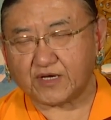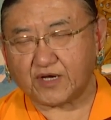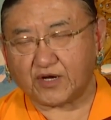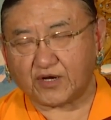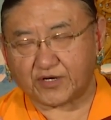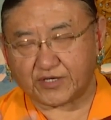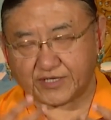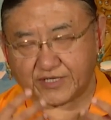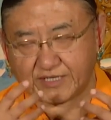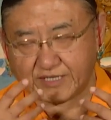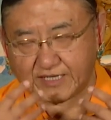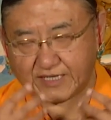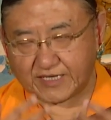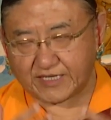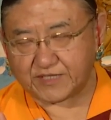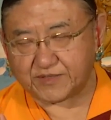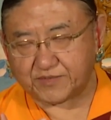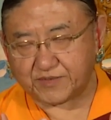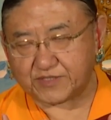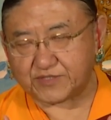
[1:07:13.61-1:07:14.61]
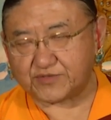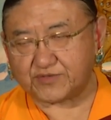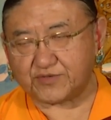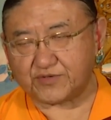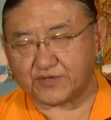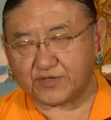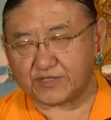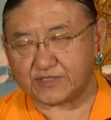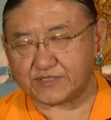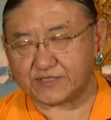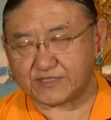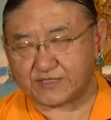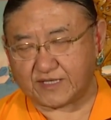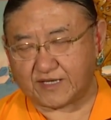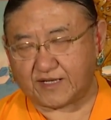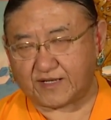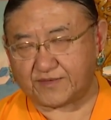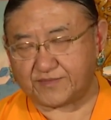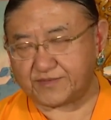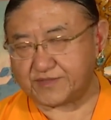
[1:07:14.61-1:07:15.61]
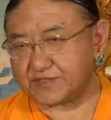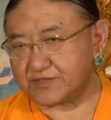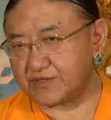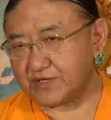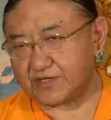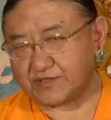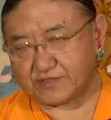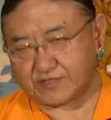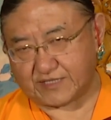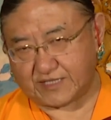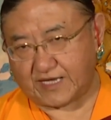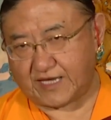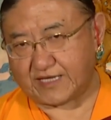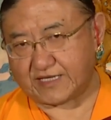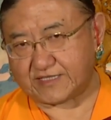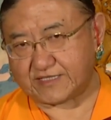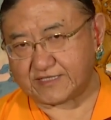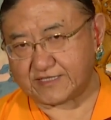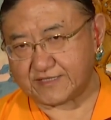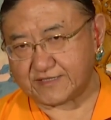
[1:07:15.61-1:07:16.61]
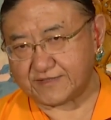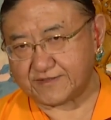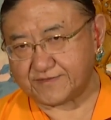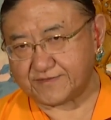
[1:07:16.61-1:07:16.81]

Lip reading: or enlightenment to yourself is not right.